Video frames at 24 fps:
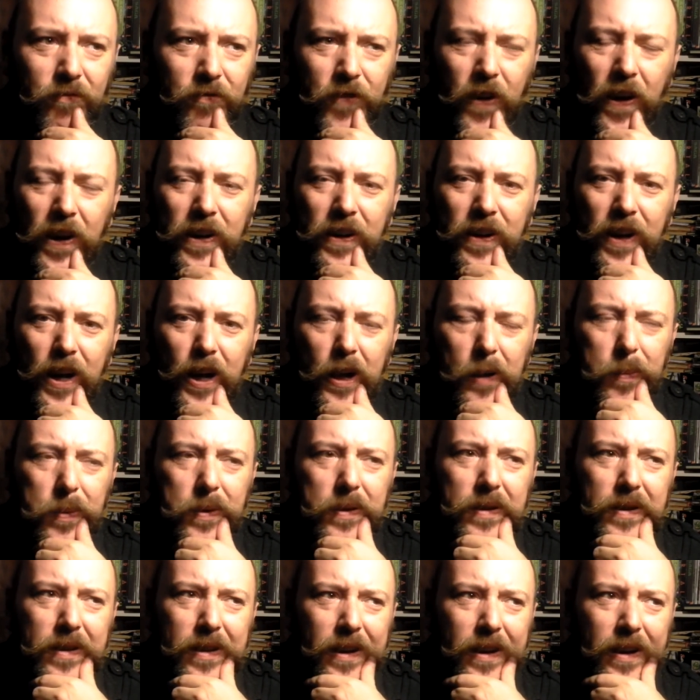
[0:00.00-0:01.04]
Find help.
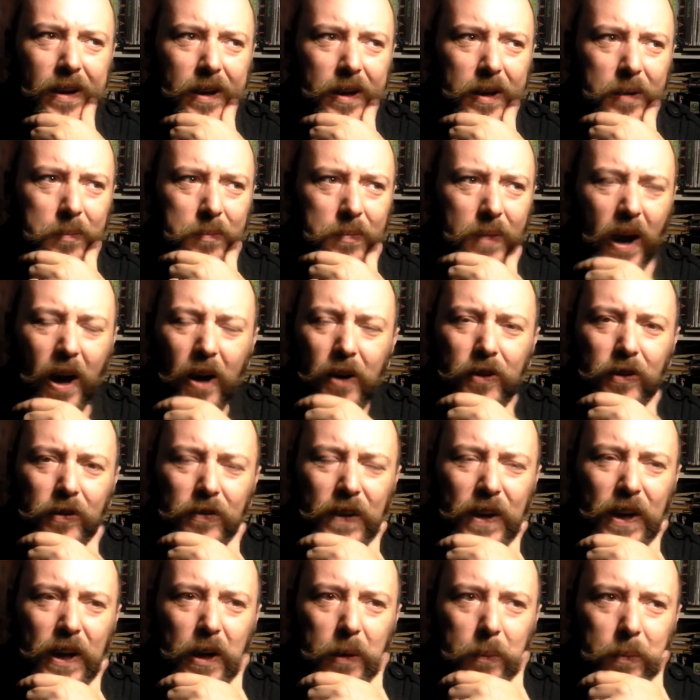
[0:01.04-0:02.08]
Ask
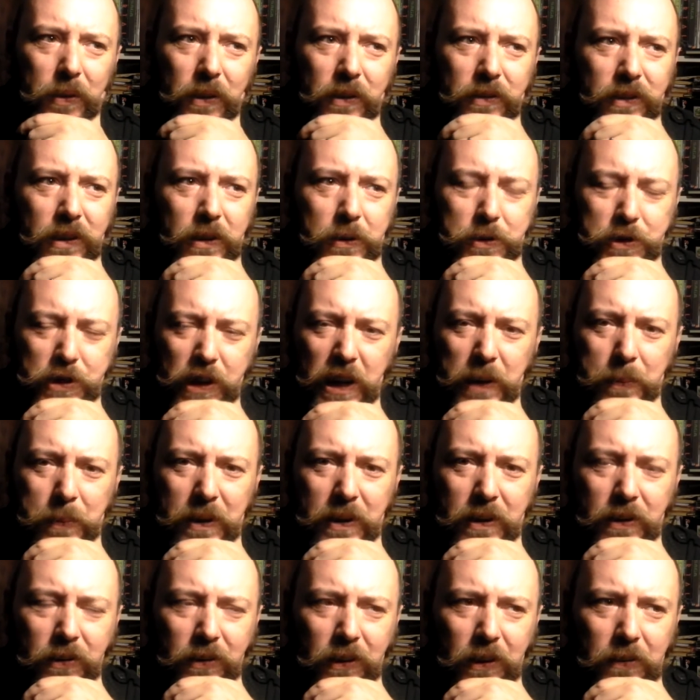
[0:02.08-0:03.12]
for help. There's no shame in
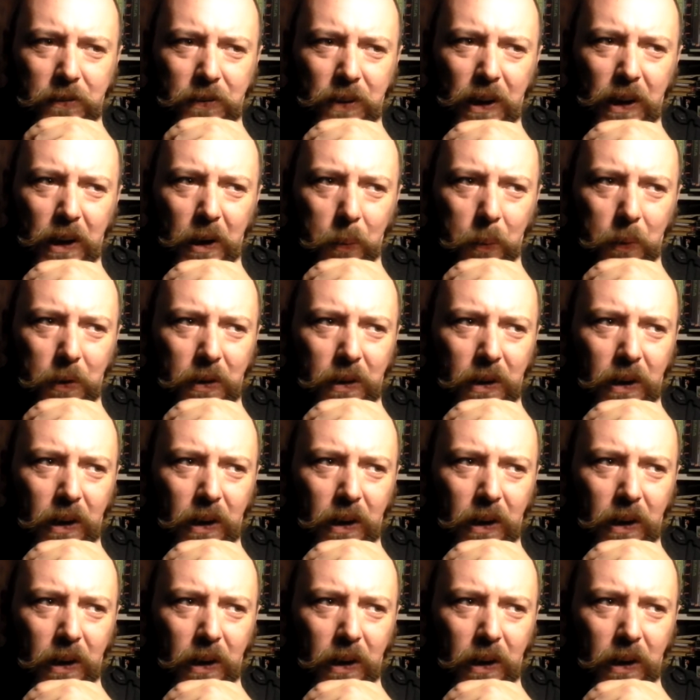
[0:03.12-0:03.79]
asking for help.